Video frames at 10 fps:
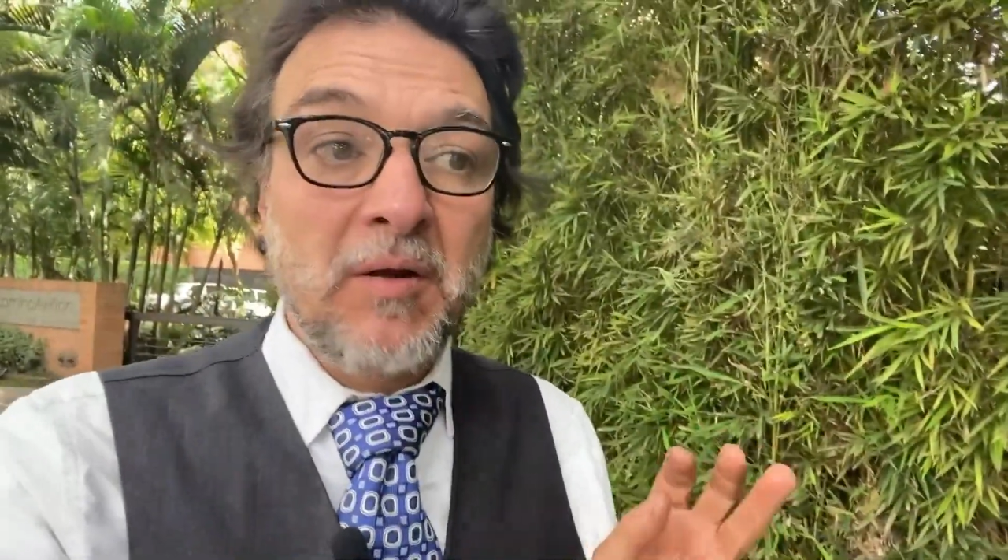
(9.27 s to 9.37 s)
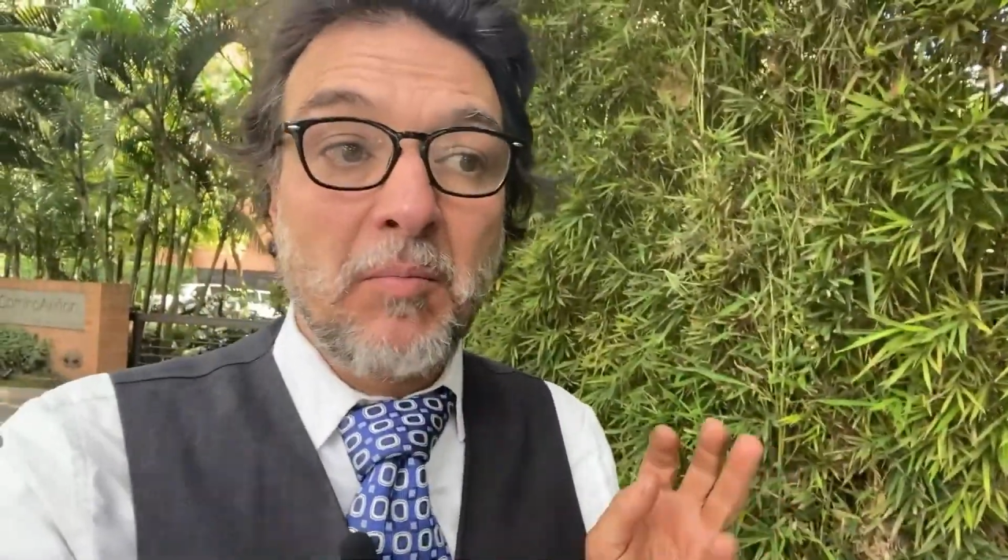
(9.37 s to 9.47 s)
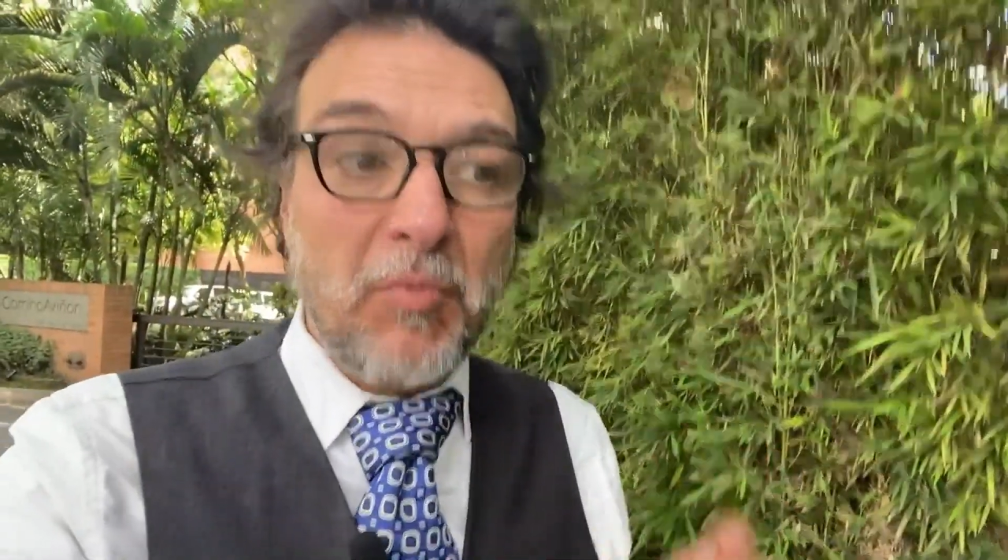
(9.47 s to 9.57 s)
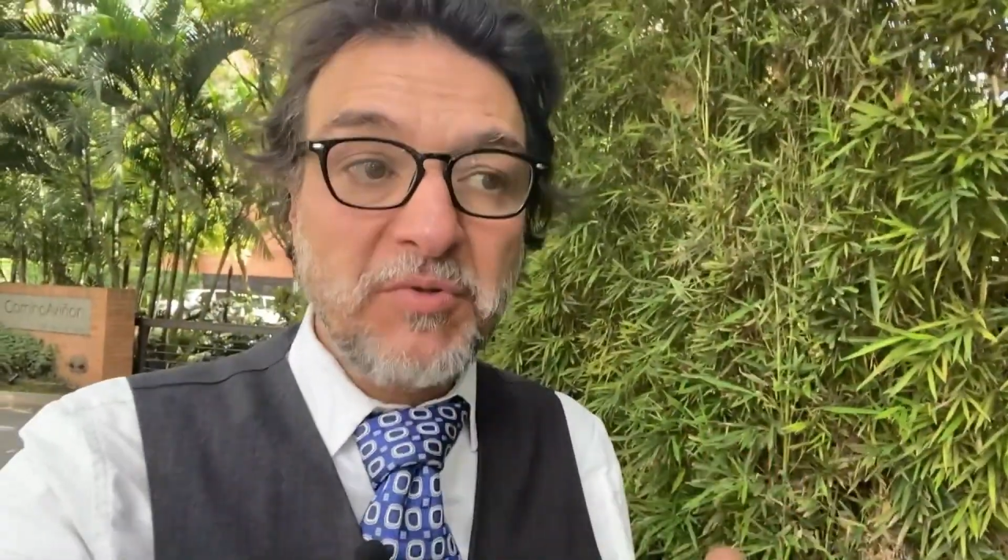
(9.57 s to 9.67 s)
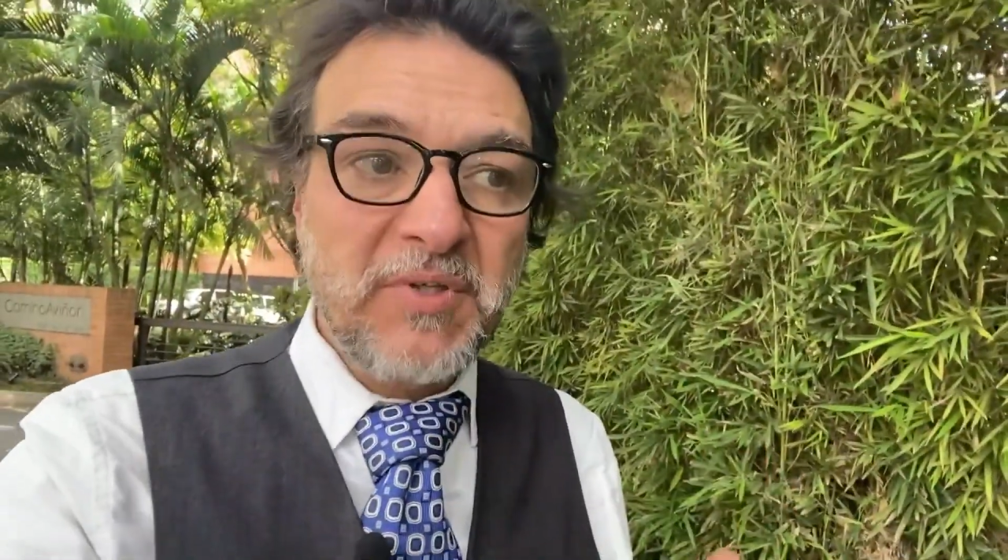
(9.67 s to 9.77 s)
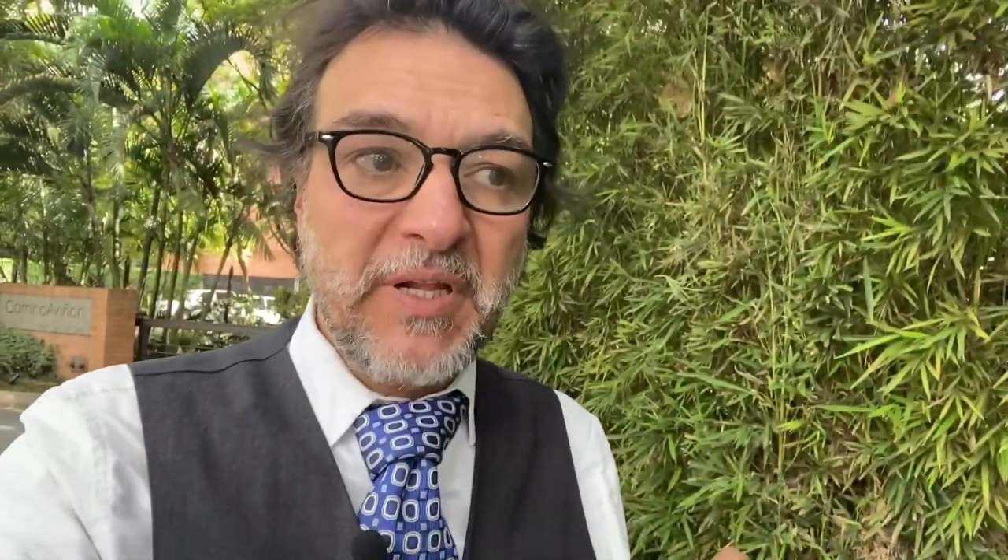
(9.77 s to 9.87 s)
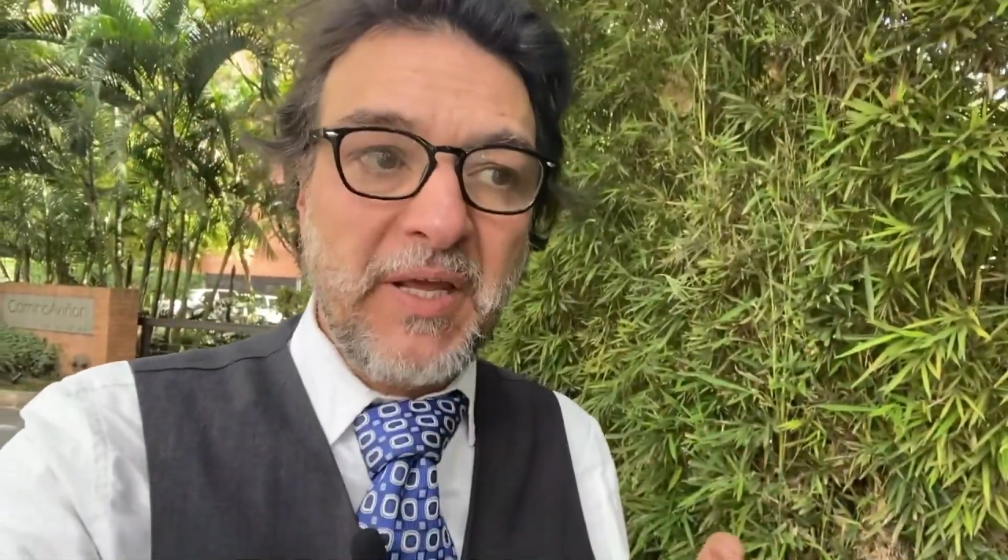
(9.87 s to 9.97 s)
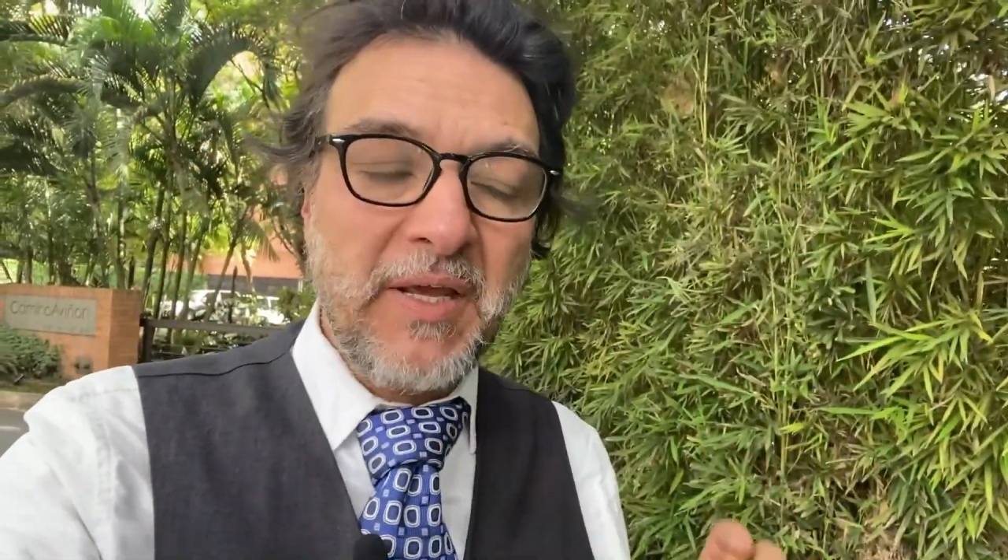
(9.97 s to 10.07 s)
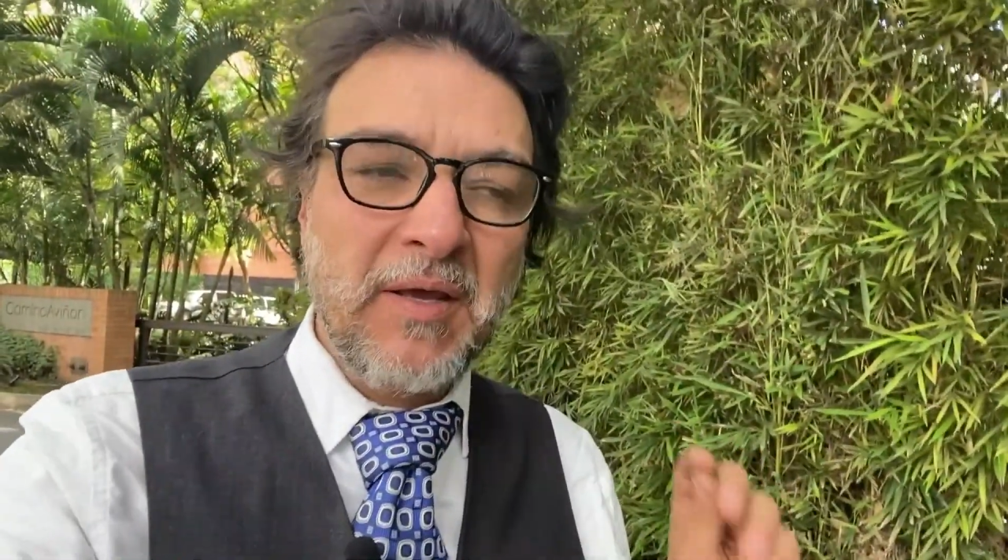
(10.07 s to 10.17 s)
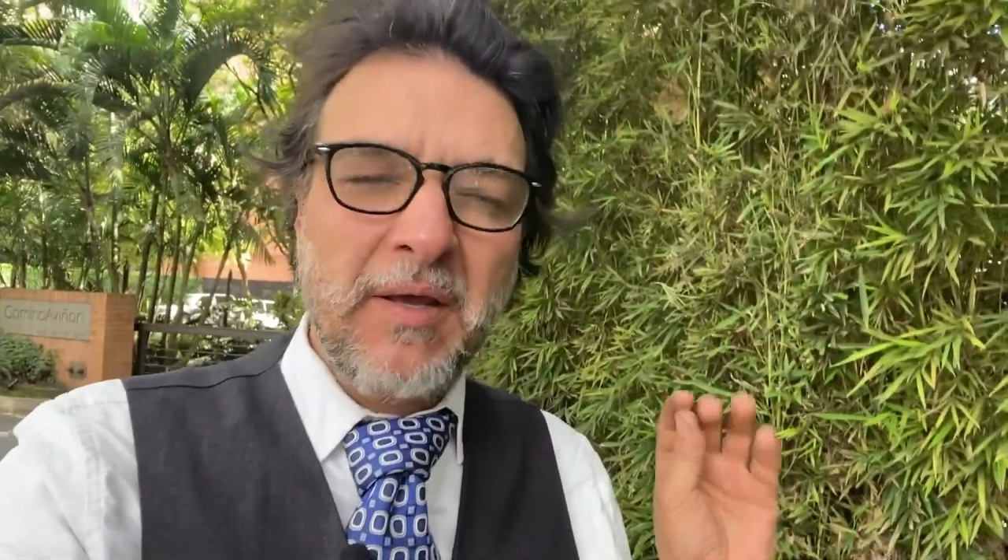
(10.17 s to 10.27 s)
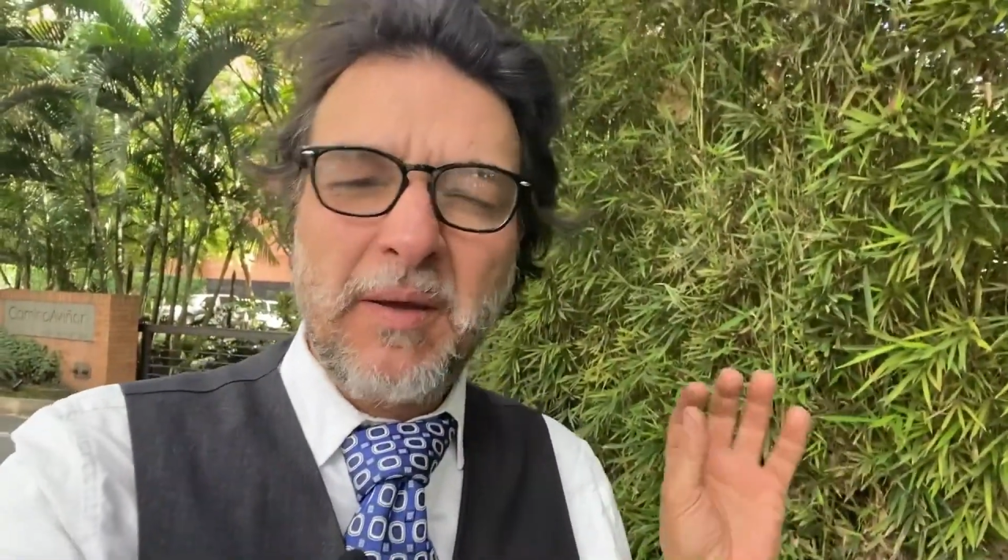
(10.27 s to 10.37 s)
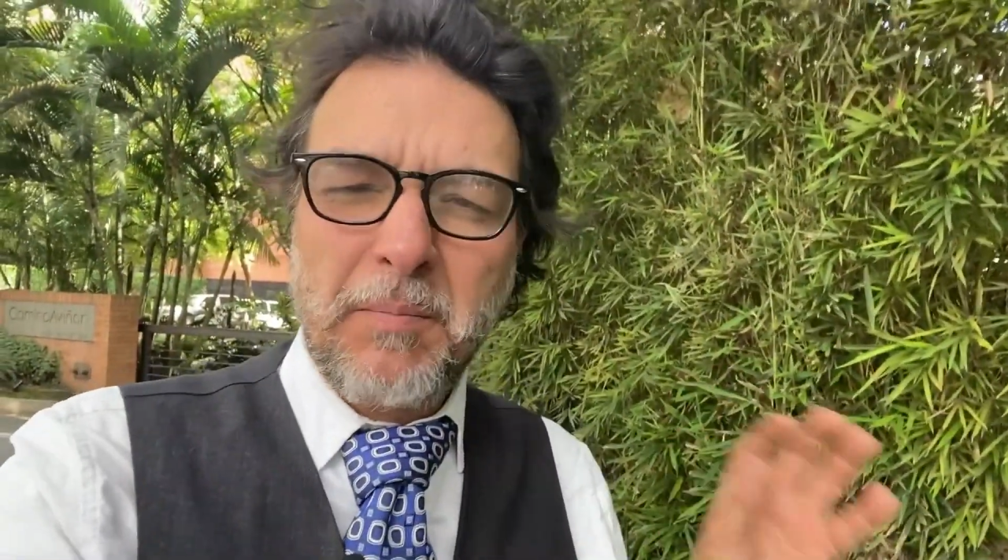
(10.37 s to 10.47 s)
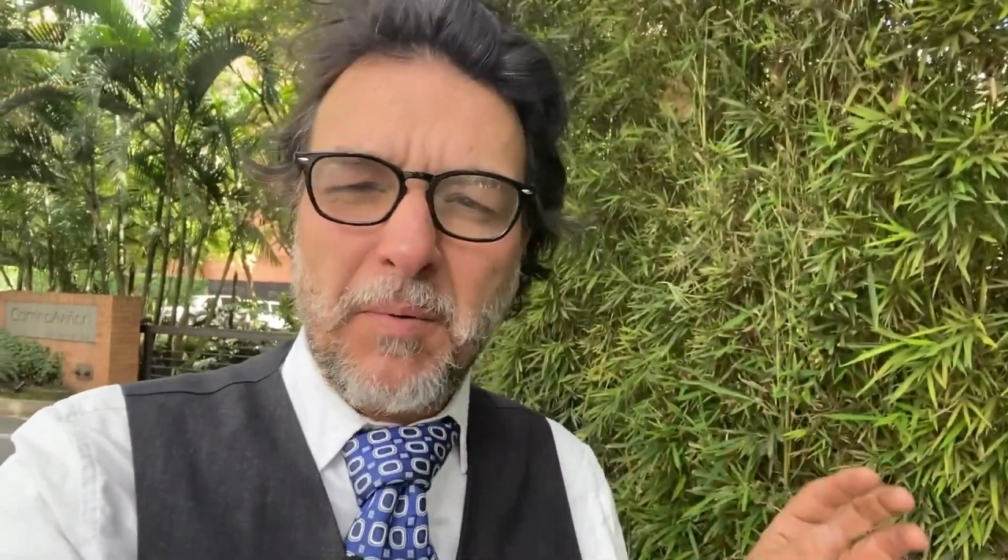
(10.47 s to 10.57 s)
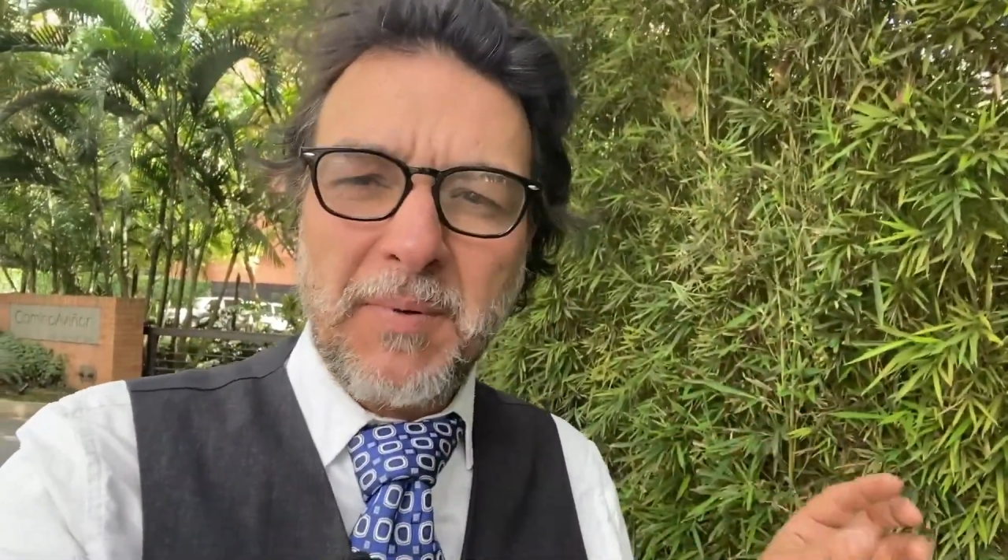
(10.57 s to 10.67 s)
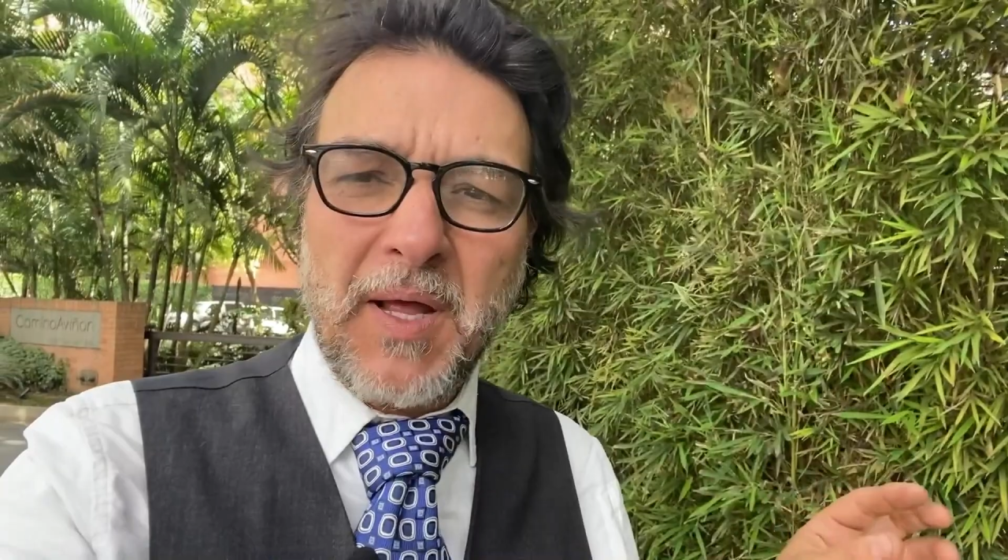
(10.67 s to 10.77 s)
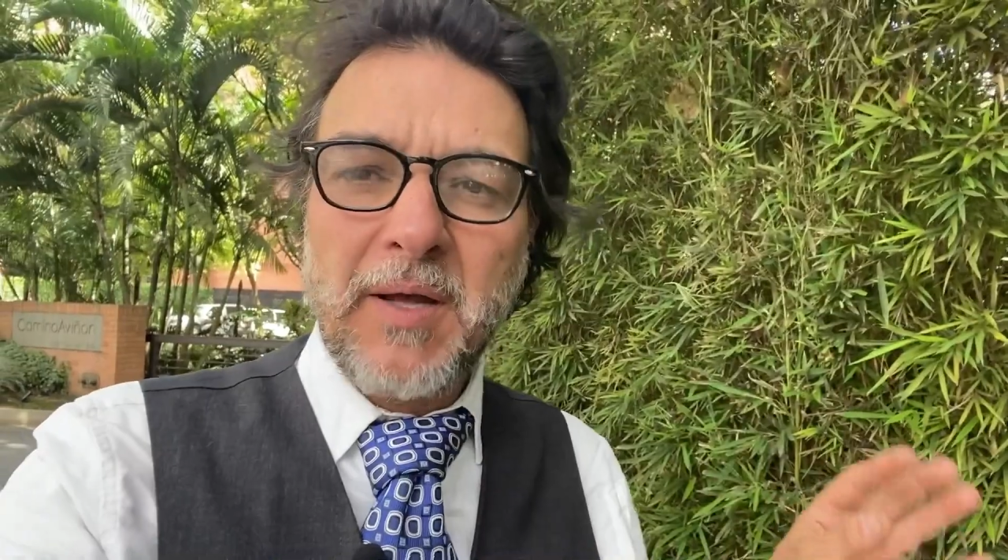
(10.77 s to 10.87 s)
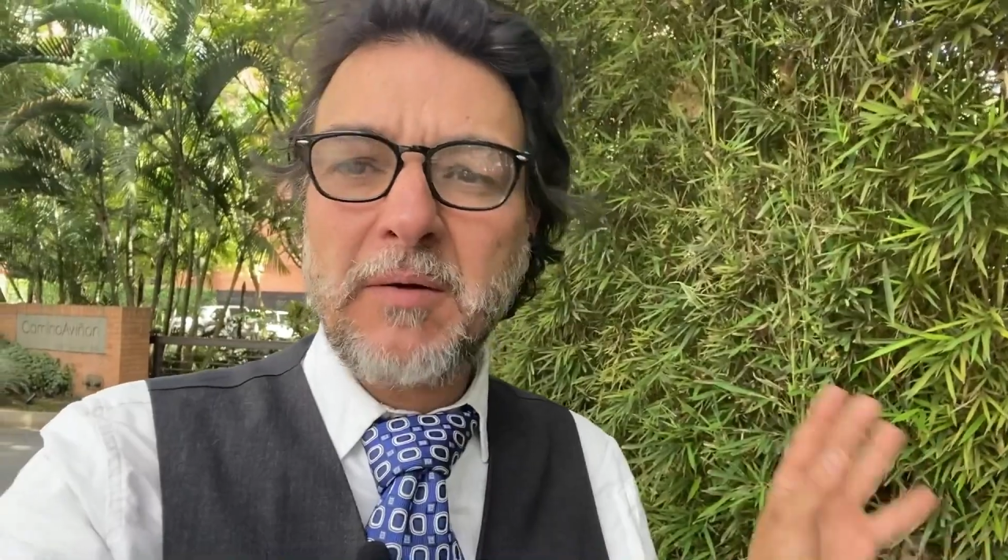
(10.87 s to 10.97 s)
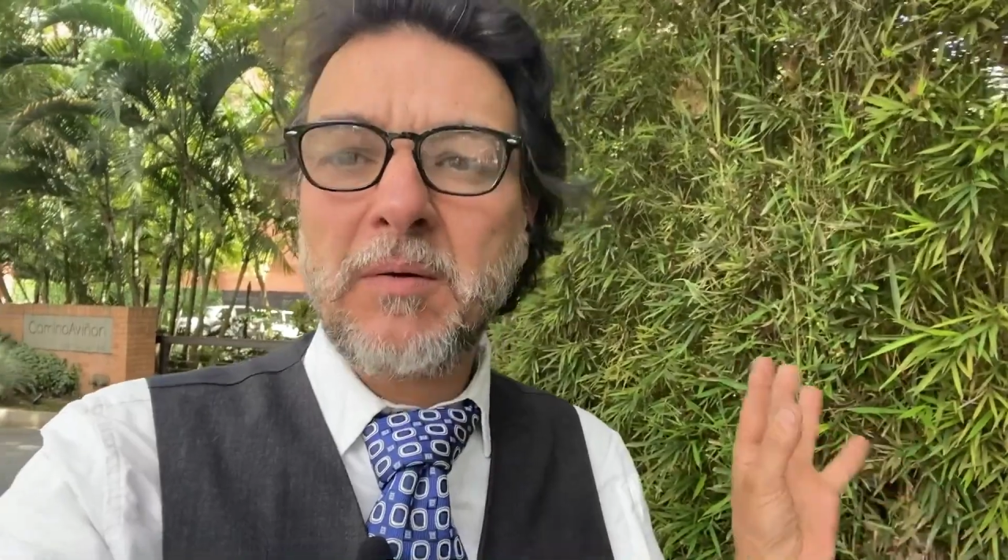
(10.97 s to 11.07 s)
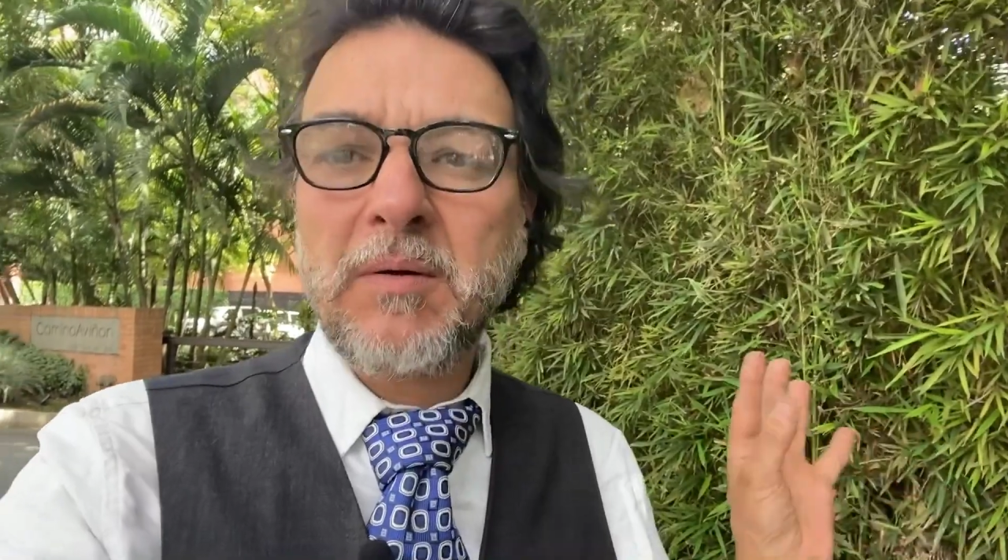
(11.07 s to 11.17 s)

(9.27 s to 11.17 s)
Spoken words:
mostly Poblado,